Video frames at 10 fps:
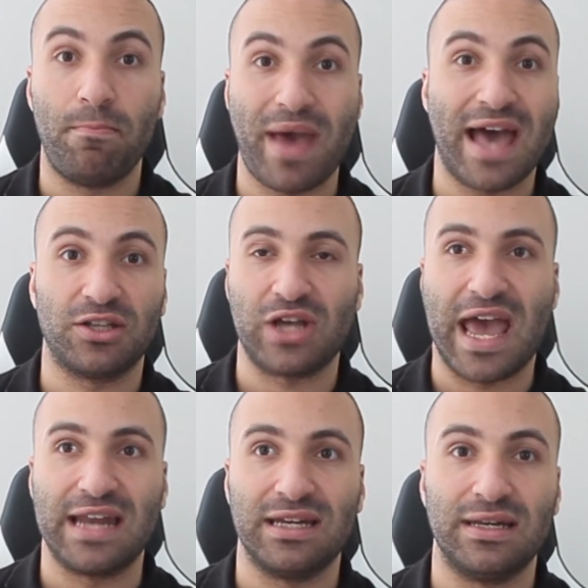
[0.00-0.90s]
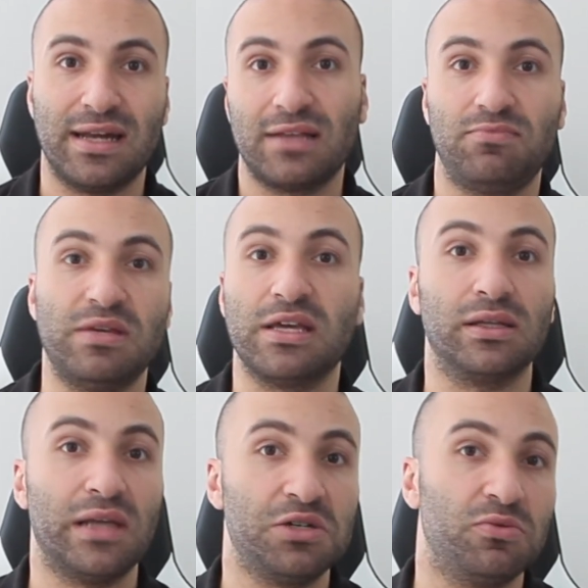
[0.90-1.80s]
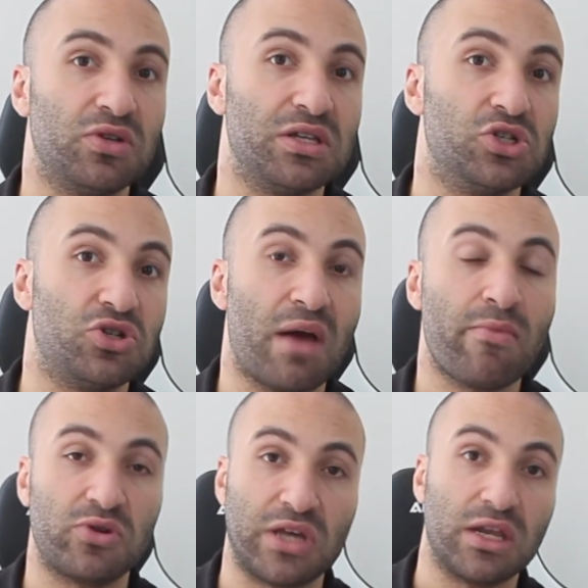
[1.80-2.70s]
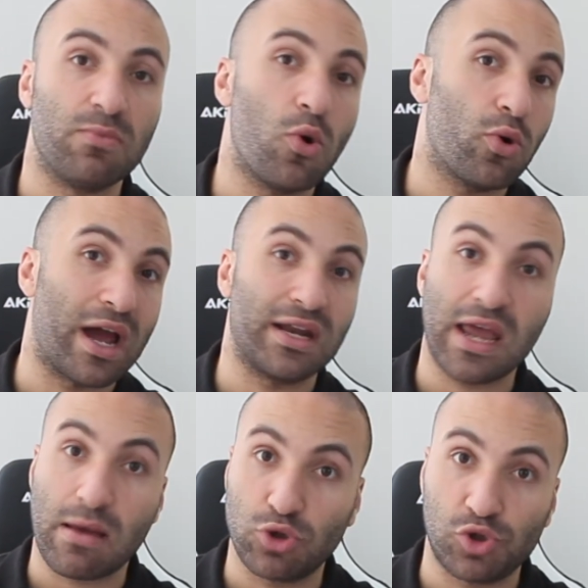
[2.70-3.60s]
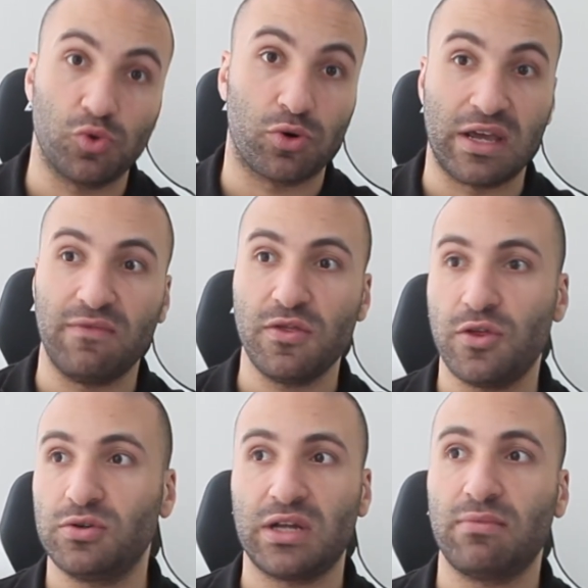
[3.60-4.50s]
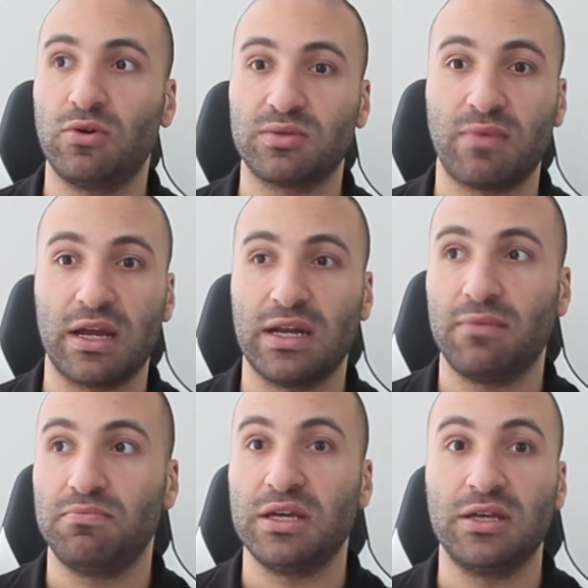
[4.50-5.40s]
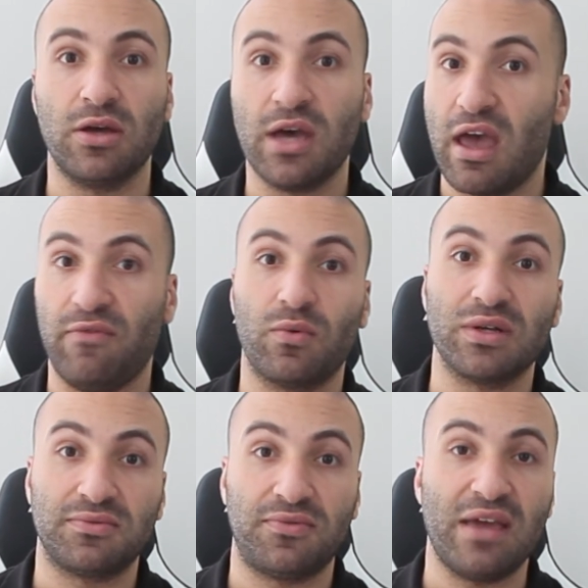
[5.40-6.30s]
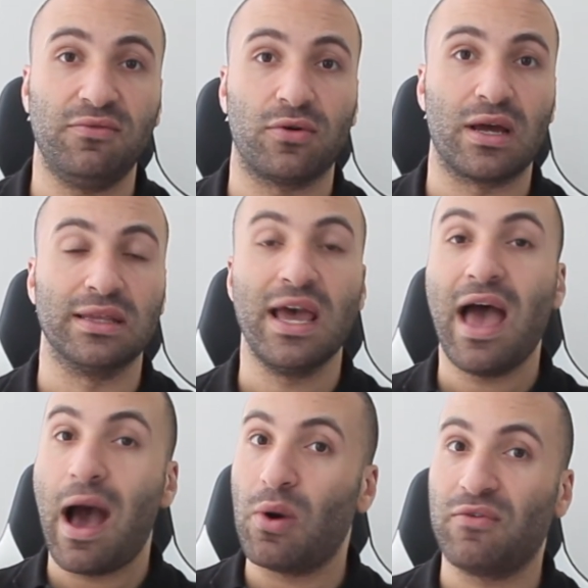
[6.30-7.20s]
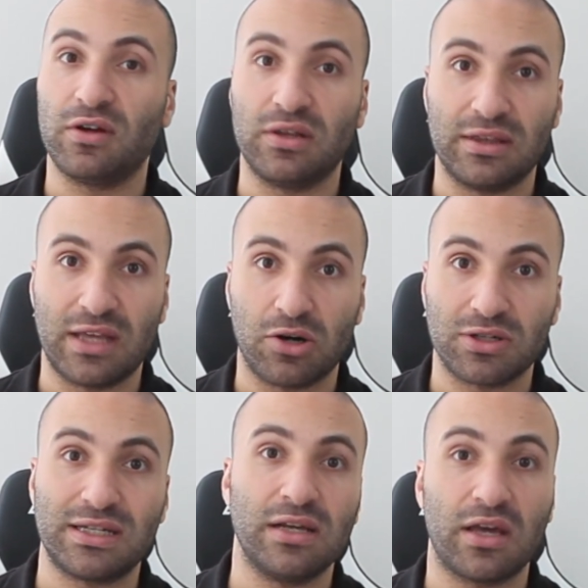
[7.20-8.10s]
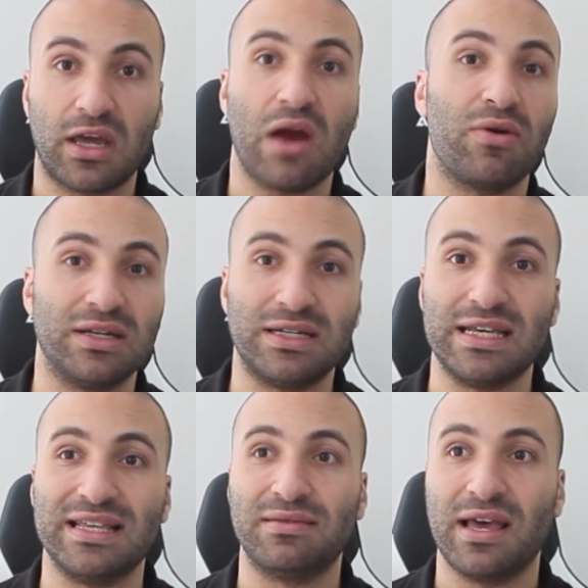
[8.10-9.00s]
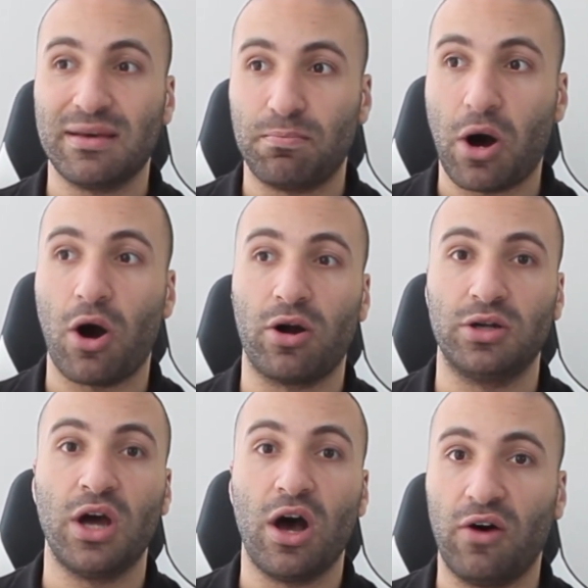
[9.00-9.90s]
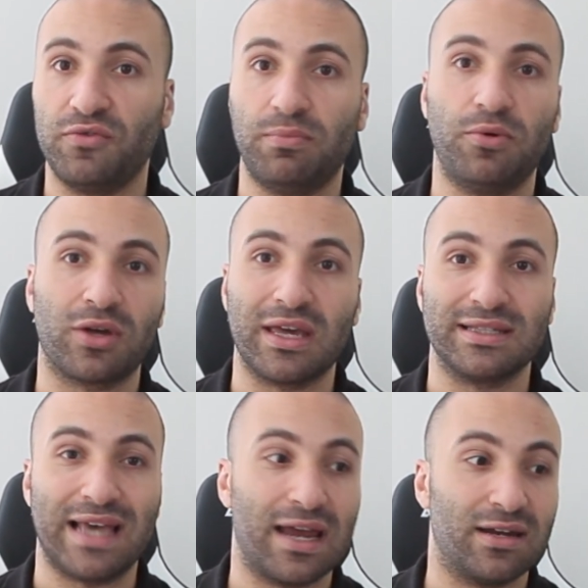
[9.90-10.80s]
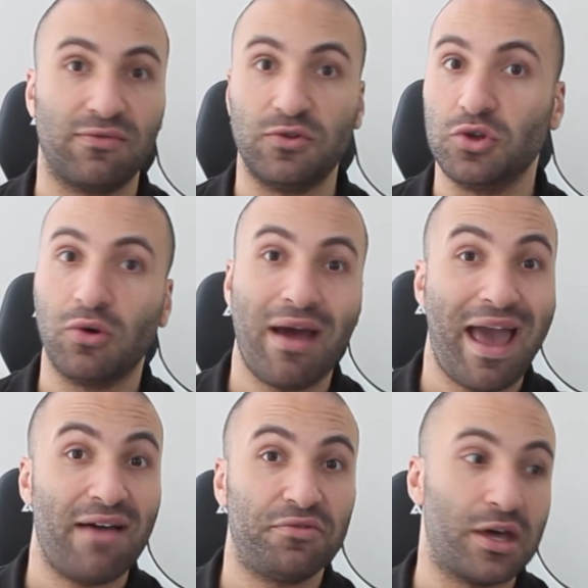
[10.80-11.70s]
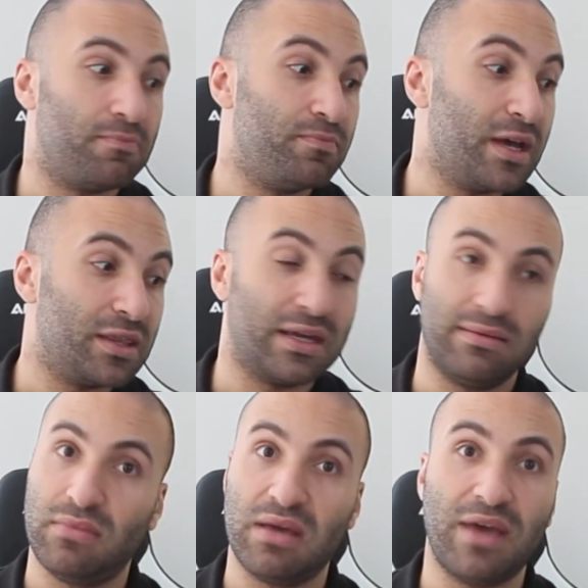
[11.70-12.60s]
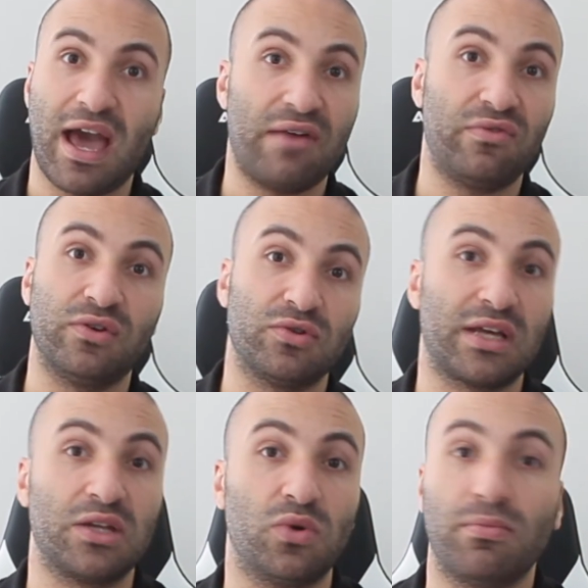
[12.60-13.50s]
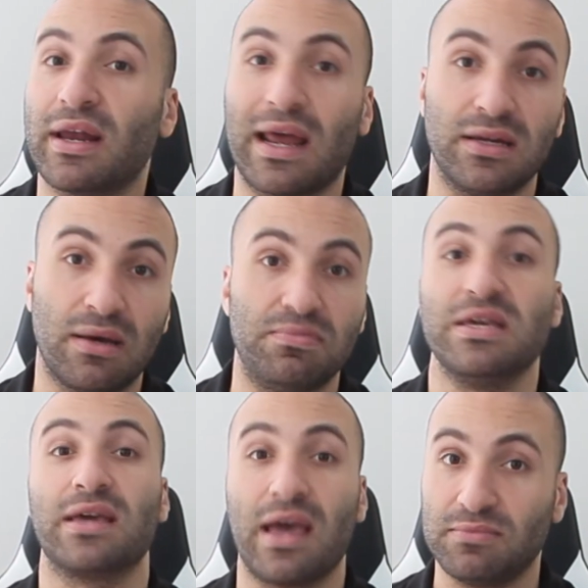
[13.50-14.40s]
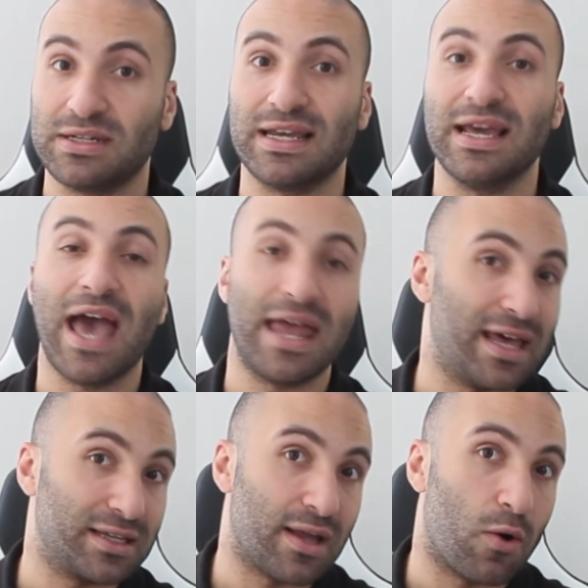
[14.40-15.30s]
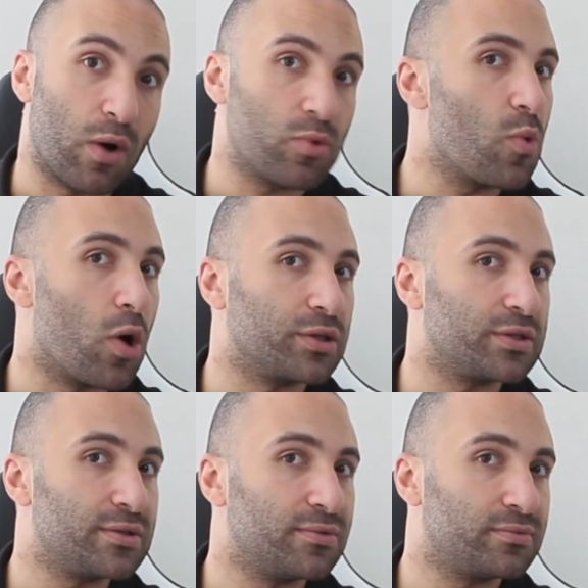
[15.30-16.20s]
badge and not being eligible to teach demos anymore. And I am sure, even though demos might not be everyone's favorite, however, they are still a guaranteed part of the bookings, and if you don't have them, then maybe half of your schedule might end up being empty, and that's not what we want.